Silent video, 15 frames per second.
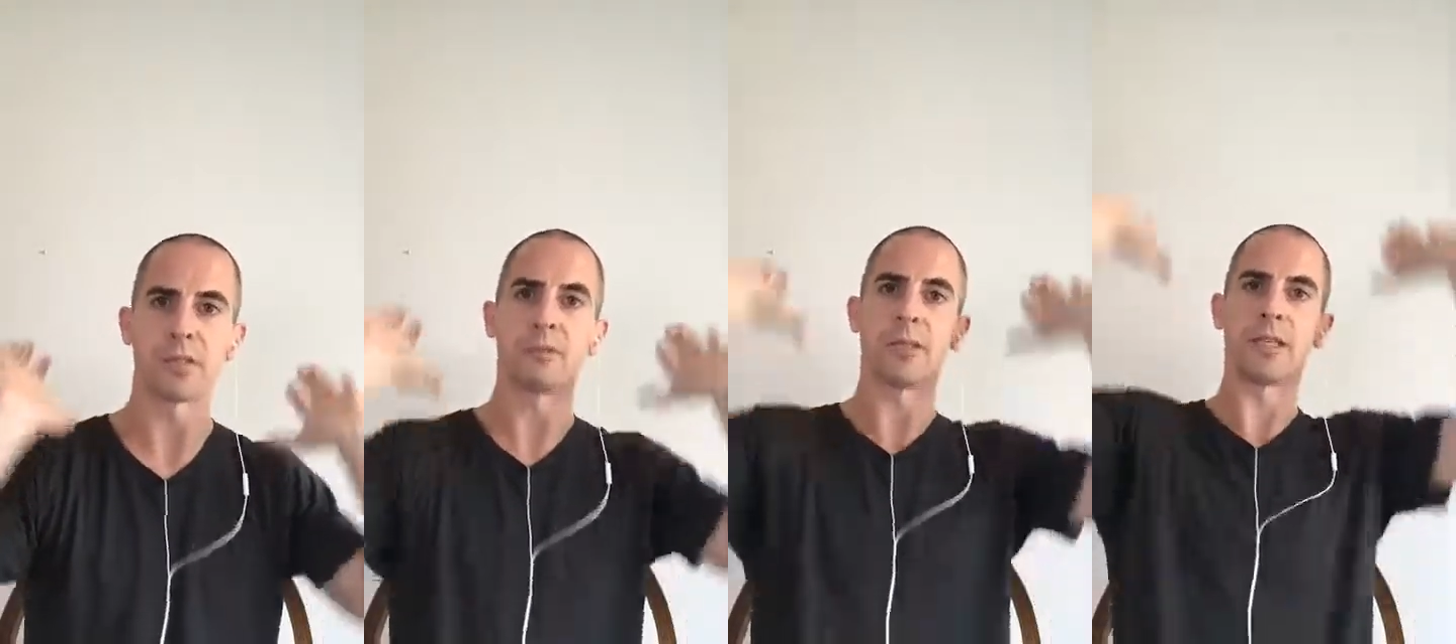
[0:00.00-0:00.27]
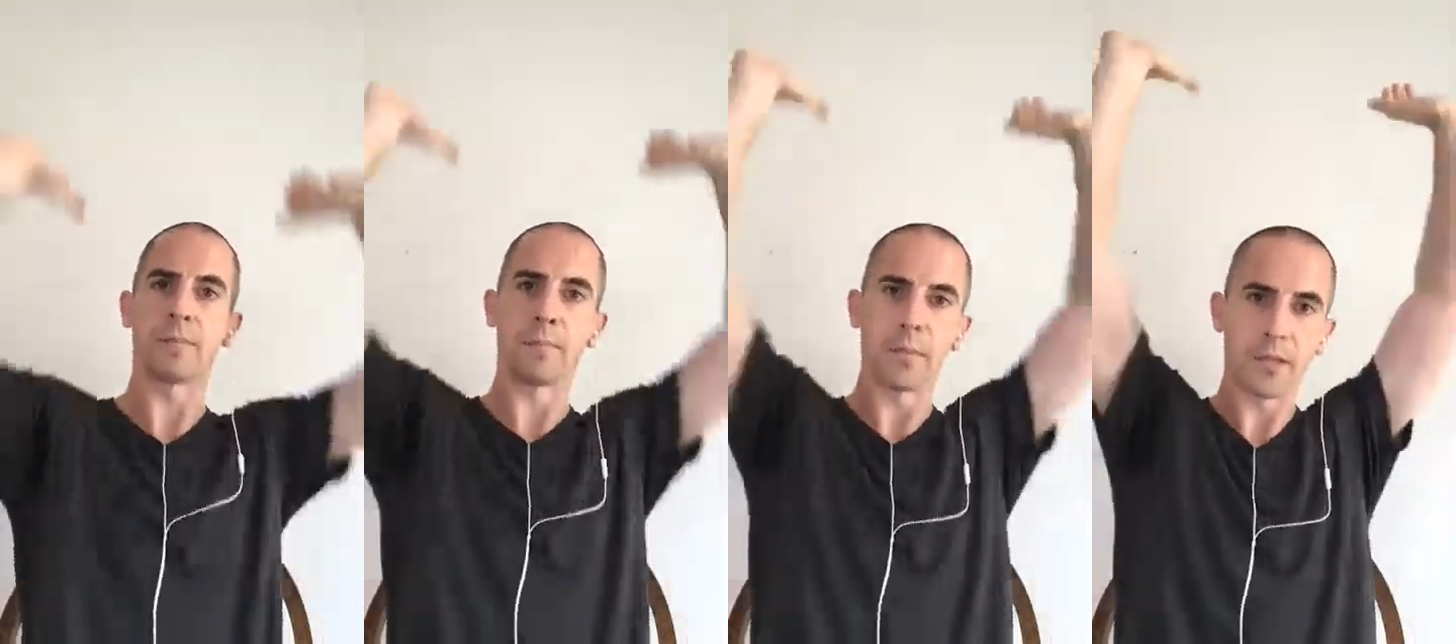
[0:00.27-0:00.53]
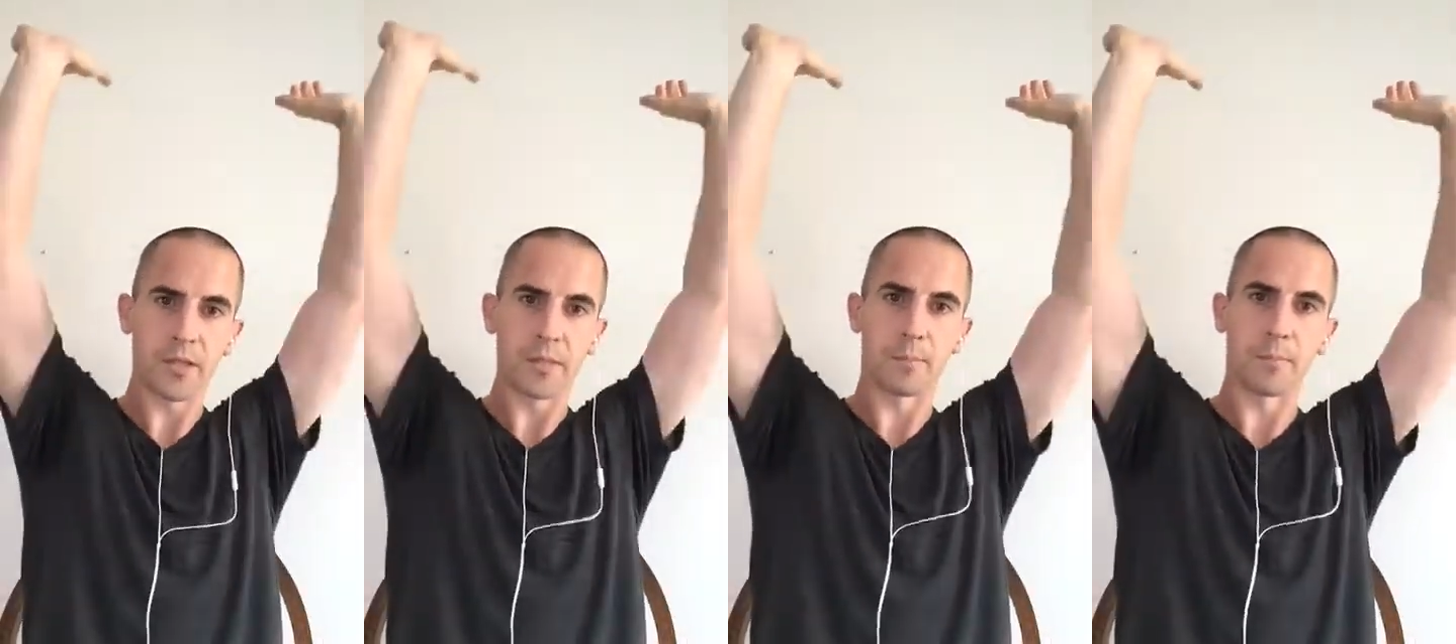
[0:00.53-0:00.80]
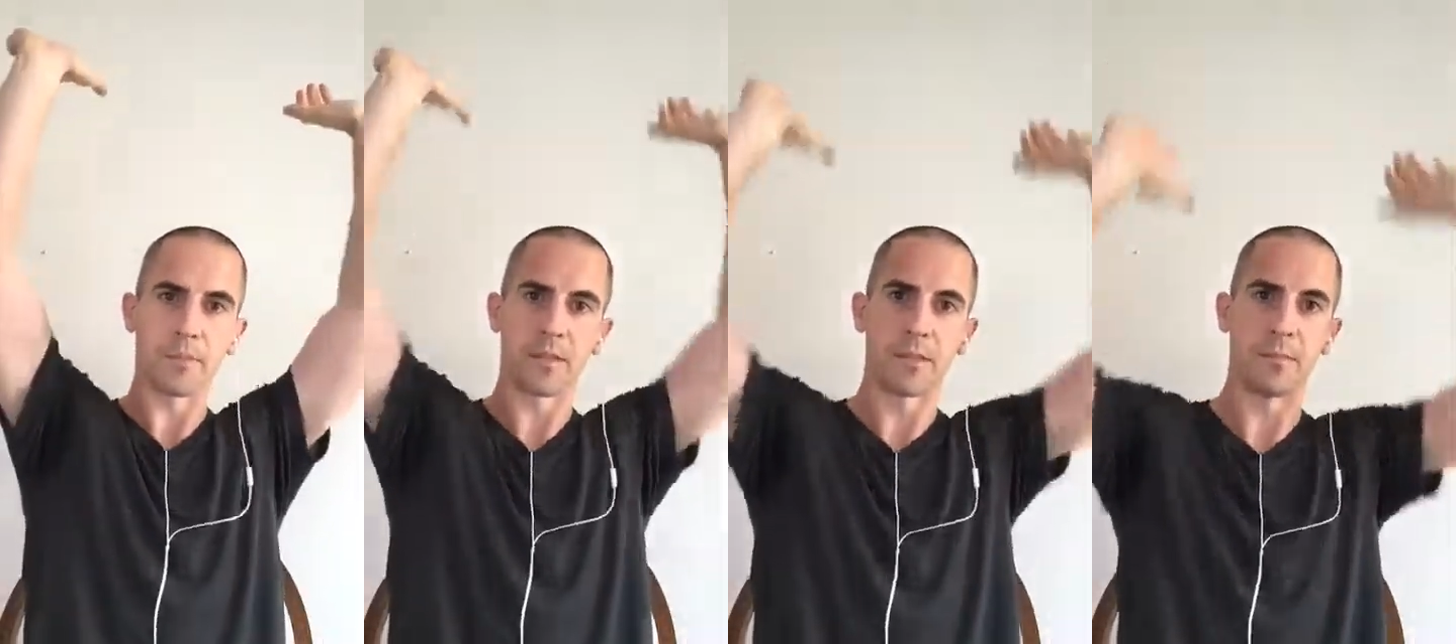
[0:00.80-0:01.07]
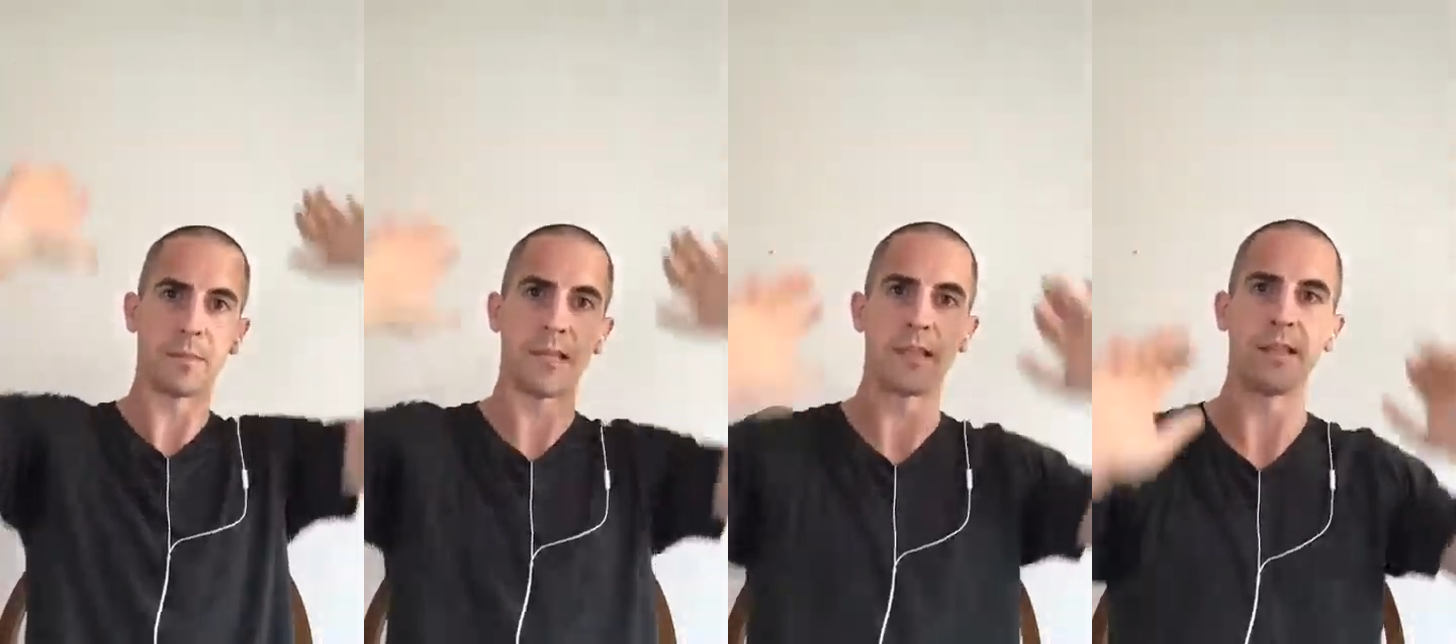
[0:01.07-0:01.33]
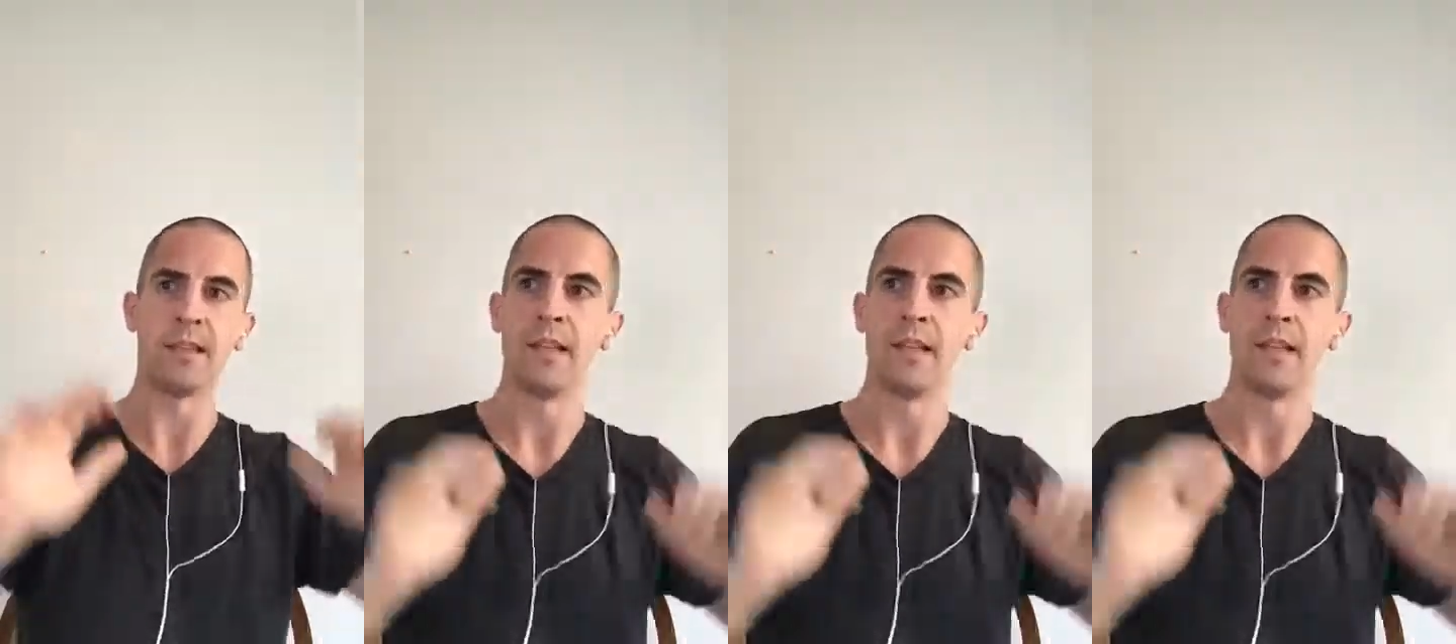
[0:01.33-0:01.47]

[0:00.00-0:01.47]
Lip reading: where you push a dumbbell